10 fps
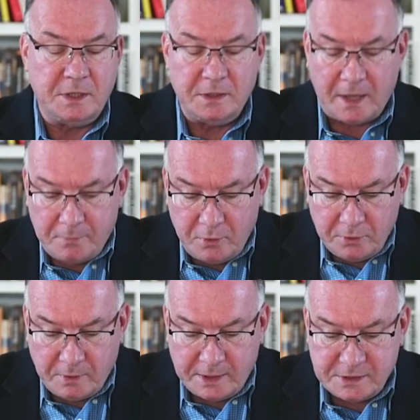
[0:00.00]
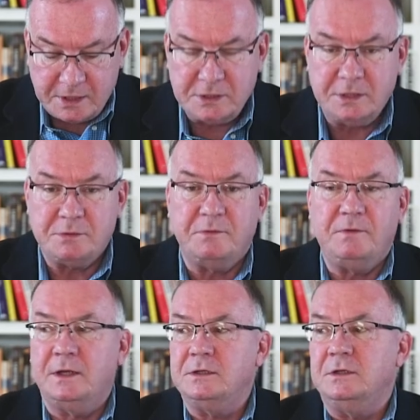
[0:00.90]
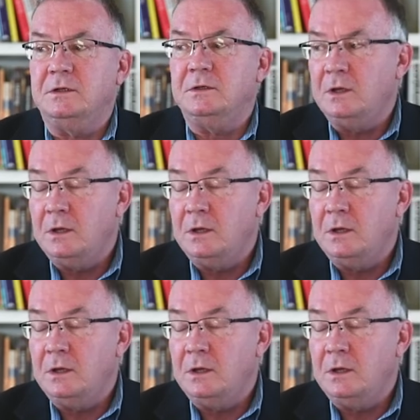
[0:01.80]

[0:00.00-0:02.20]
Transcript: And that polarization is reflected in